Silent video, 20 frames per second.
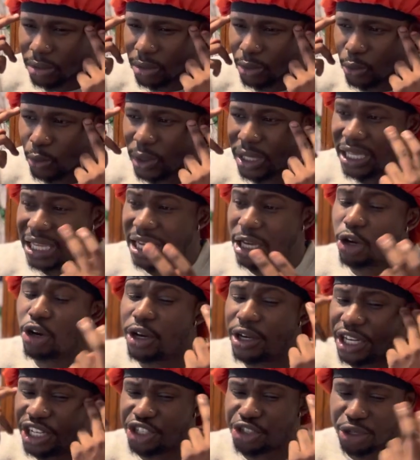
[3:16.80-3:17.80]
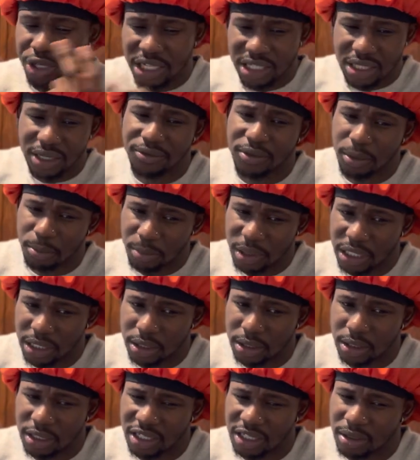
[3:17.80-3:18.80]
we get caught in a trance of the beat.
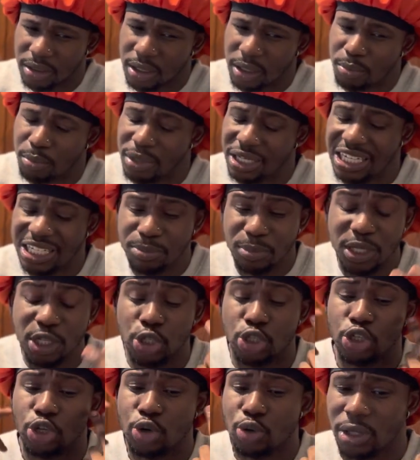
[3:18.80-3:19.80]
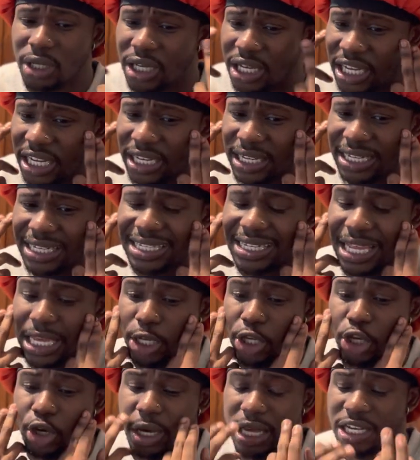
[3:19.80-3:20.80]
But this beat is so good, it's like,
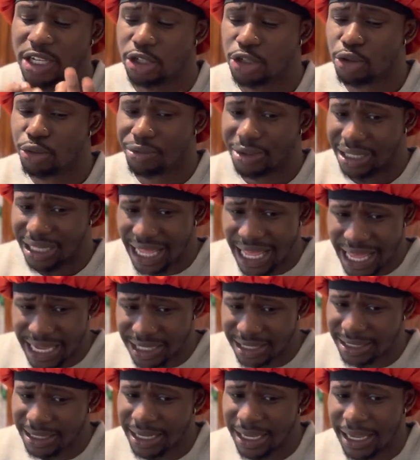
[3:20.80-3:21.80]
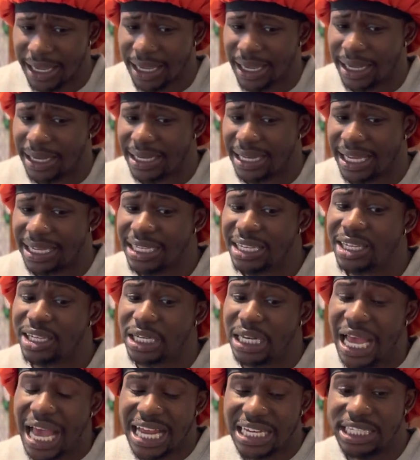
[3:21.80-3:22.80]
yo, and it's so relaxed that he could
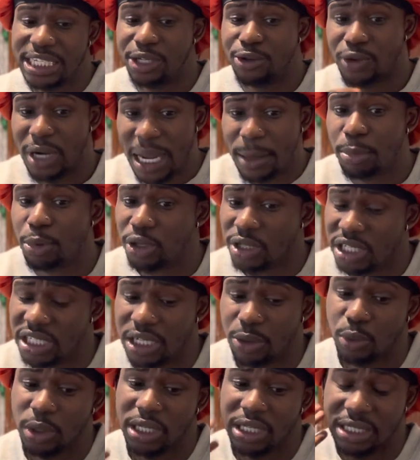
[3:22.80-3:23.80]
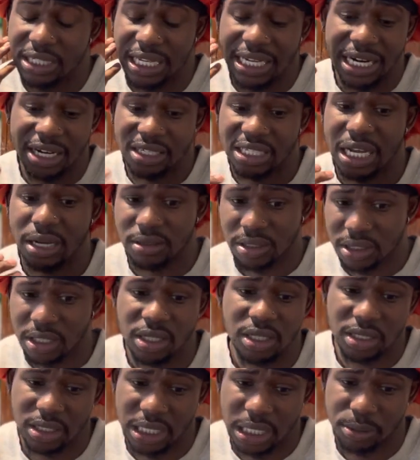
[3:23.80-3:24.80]
actually rap on this and we could take our time to
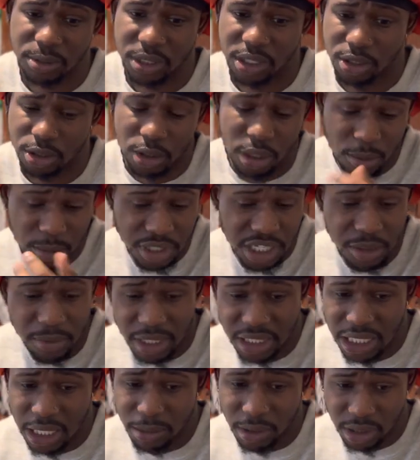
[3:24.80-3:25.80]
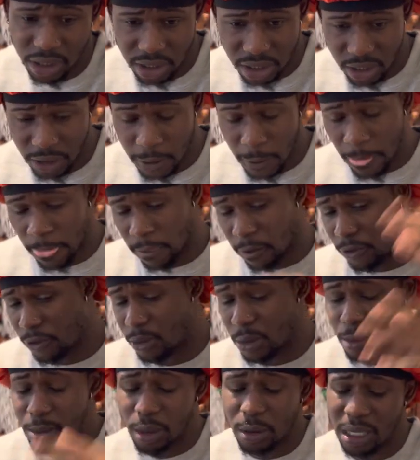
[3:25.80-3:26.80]
listen type shit. So I'm going to take my time to listen.
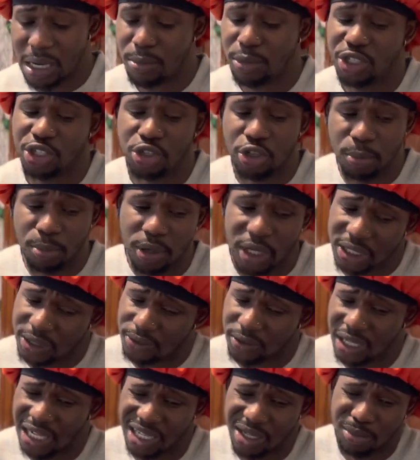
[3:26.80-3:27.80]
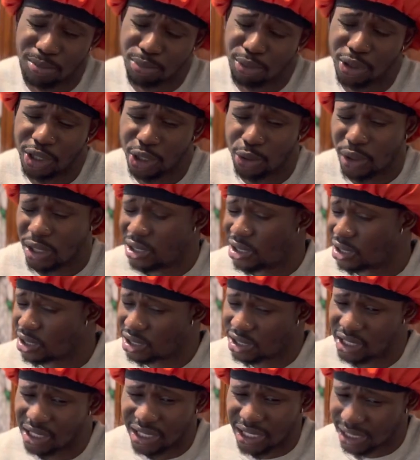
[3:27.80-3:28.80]
I'm just going to pause for like important questions and
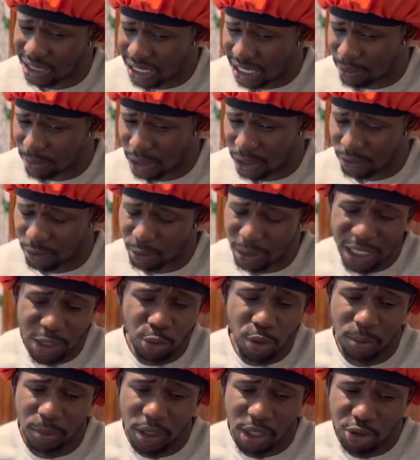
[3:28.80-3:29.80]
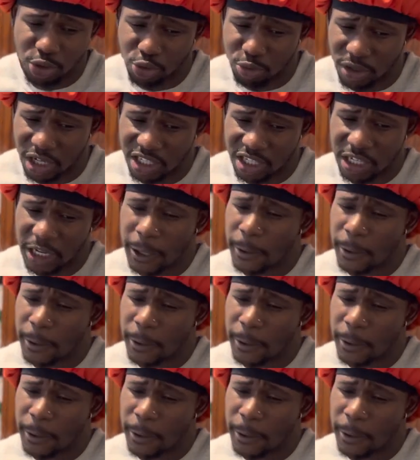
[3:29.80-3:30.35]
shit like that, man. I don't want to pause too much.